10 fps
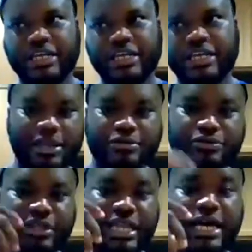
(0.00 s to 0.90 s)
if you
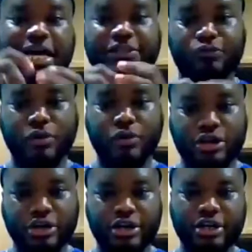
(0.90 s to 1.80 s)
drop a balloon that
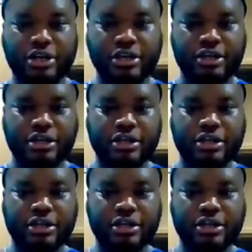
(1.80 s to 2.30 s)
has water